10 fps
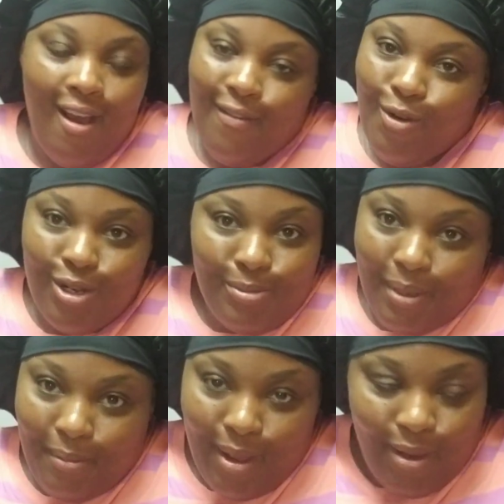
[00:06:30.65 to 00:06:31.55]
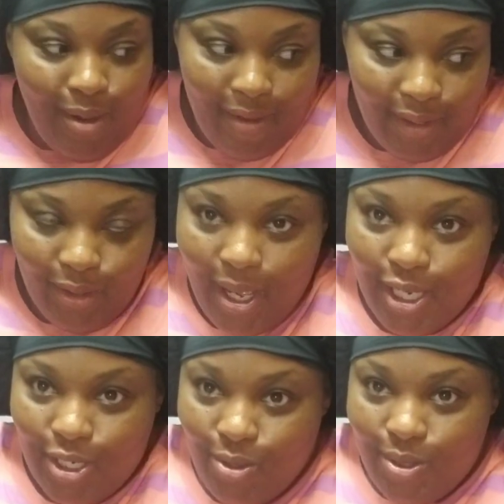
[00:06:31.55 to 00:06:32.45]
Of course, Big Mark gonna have a little
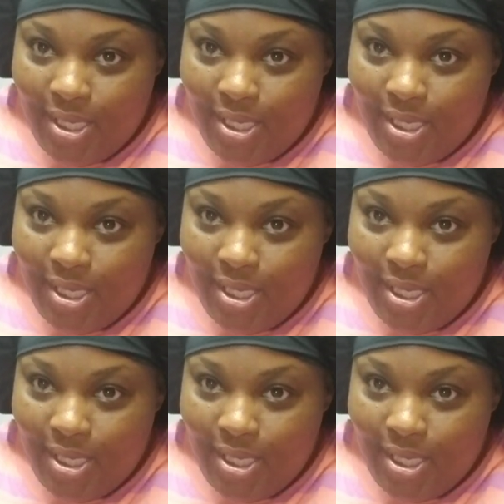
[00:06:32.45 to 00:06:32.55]
extra on the